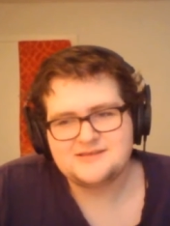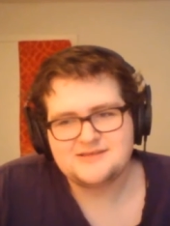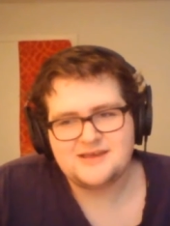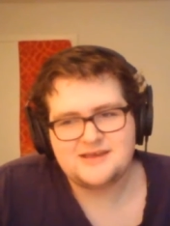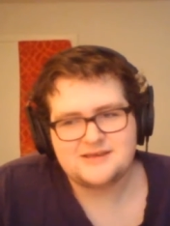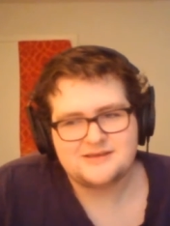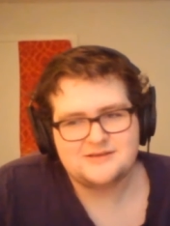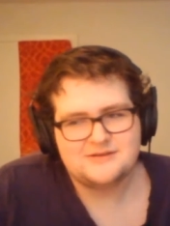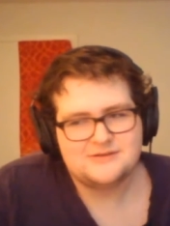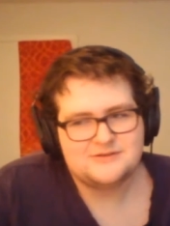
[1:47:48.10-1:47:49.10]
like
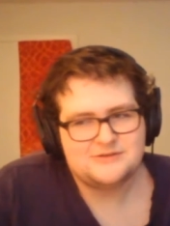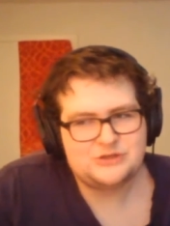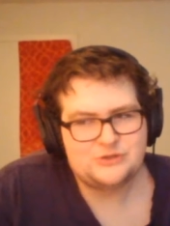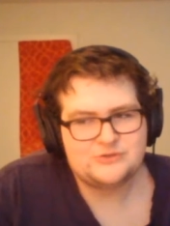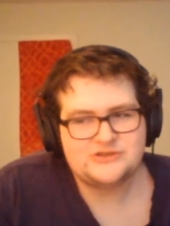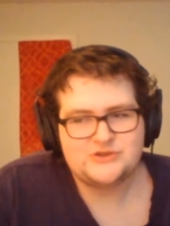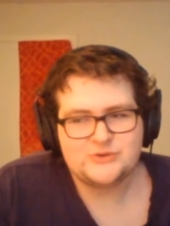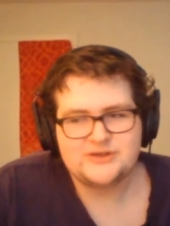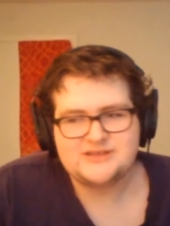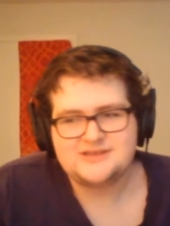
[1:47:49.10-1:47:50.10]
you
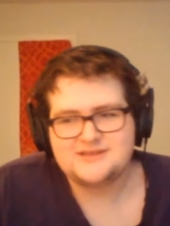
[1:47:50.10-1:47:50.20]
enjoy it to